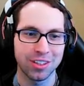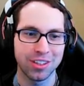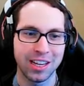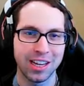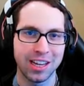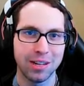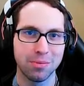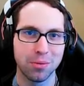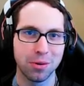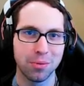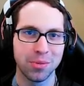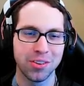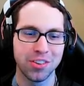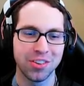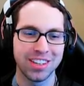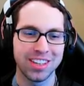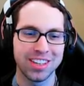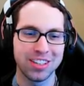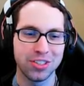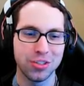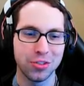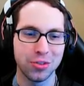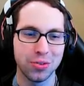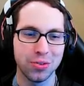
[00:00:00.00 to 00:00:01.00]
Gamerability
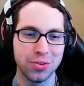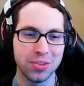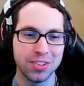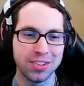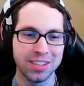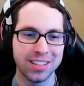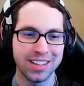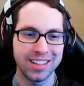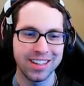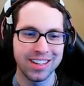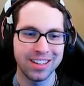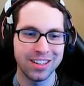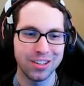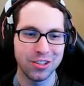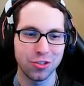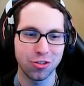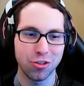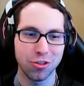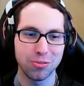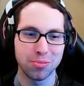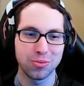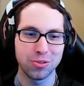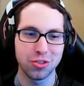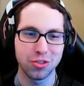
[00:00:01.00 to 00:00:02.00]
2, link in the
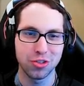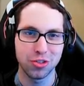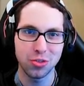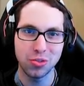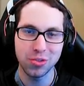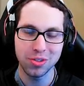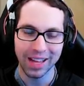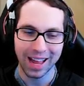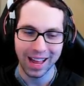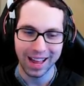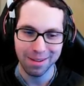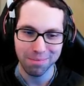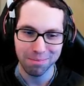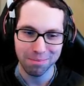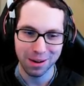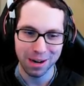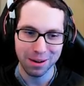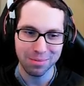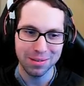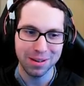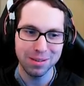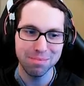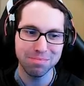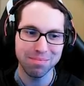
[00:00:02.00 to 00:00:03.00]
description to that. But
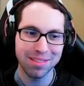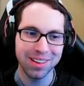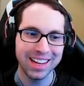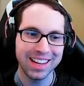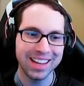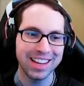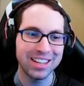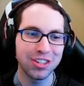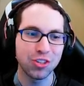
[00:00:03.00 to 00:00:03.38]
I've been playing